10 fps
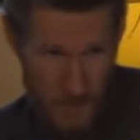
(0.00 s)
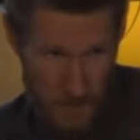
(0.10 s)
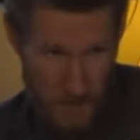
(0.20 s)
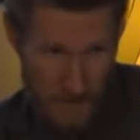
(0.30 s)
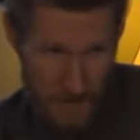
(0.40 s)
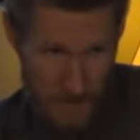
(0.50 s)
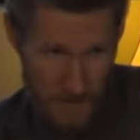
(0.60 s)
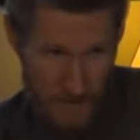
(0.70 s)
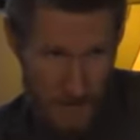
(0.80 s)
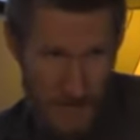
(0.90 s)
cheap.
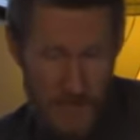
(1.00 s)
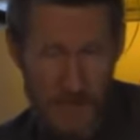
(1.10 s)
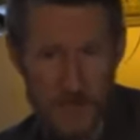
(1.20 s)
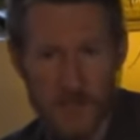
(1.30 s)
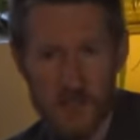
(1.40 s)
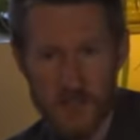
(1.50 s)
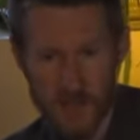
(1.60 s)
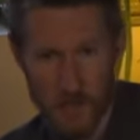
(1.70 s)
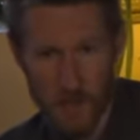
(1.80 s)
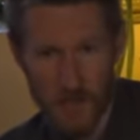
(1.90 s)
And
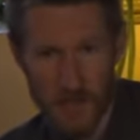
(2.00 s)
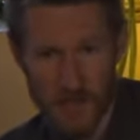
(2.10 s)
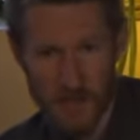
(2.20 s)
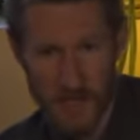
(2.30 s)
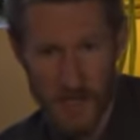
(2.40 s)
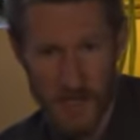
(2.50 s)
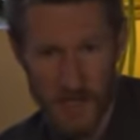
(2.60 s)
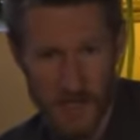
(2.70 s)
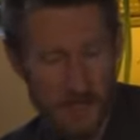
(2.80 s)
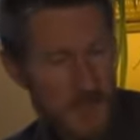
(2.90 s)
Jesus' point is that,
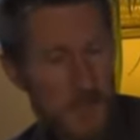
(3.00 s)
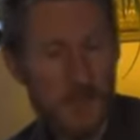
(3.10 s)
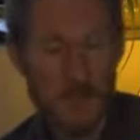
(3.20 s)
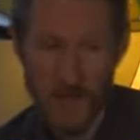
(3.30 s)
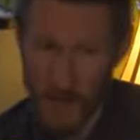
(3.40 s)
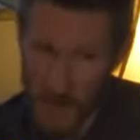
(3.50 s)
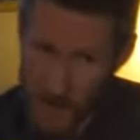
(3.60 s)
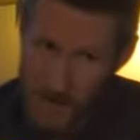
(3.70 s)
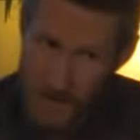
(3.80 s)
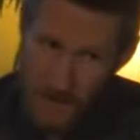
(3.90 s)
as cheap as they
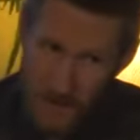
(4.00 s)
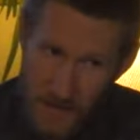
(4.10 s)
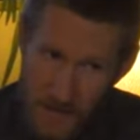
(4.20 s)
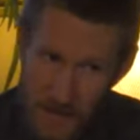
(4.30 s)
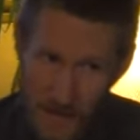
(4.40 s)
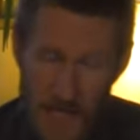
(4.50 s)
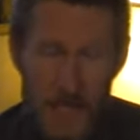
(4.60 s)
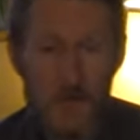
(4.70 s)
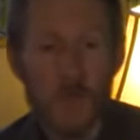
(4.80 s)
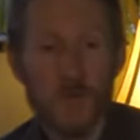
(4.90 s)
are,
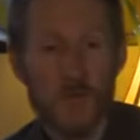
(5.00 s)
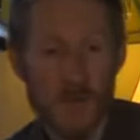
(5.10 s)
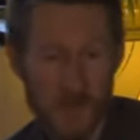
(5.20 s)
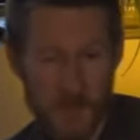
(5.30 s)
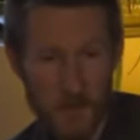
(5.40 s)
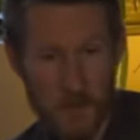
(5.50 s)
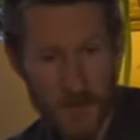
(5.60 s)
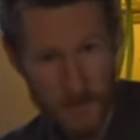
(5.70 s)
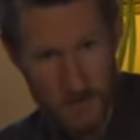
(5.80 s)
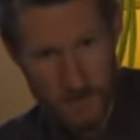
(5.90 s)
God knows these
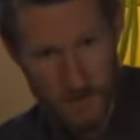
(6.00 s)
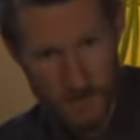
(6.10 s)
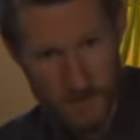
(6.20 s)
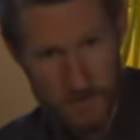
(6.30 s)
sparrows.